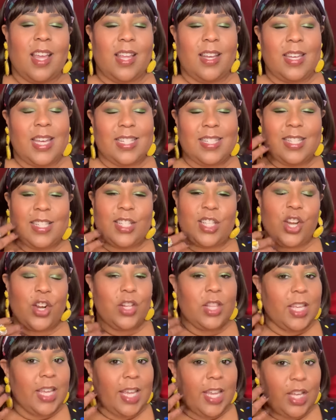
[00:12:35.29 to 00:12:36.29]

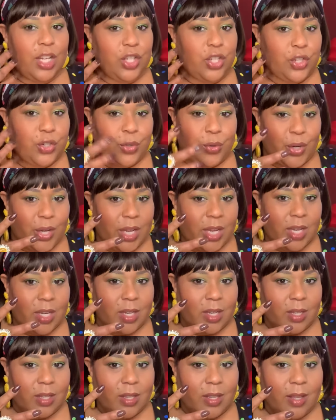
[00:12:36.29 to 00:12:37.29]
necessarily in
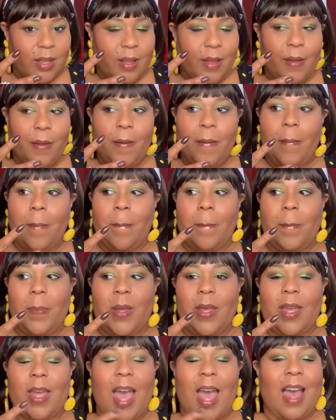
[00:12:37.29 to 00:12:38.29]
trend,
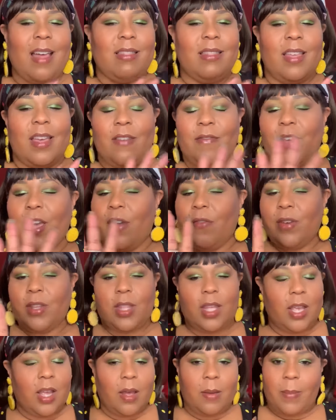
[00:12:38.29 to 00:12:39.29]
but I love
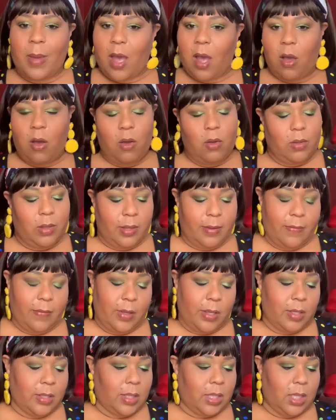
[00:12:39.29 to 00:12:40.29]
everything about
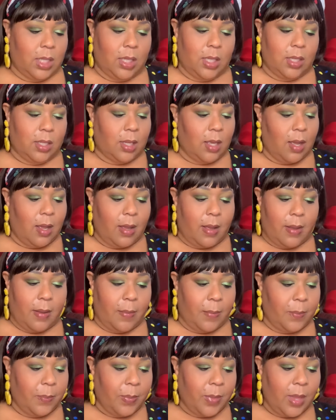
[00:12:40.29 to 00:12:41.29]
Olivia's look.
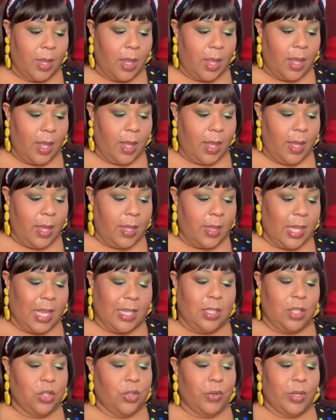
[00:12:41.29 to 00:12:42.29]

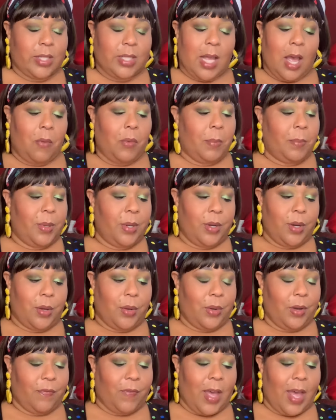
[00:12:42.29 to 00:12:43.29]
That's a dress I would put
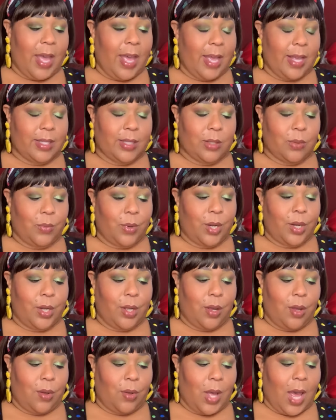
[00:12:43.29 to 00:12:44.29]
on if I had somewhere to
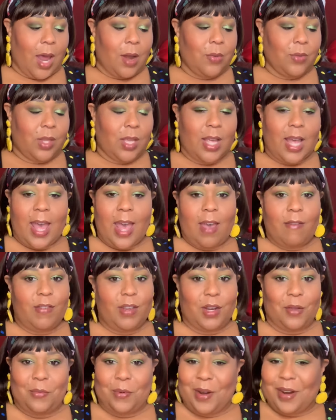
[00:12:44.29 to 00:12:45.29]
go. I don't think I have
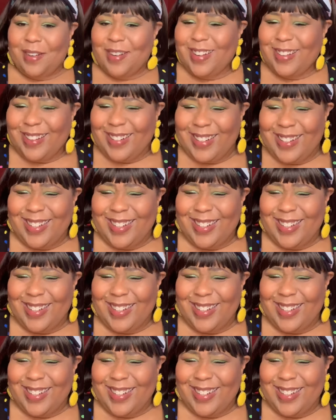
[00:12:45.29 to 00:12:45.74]
anywhere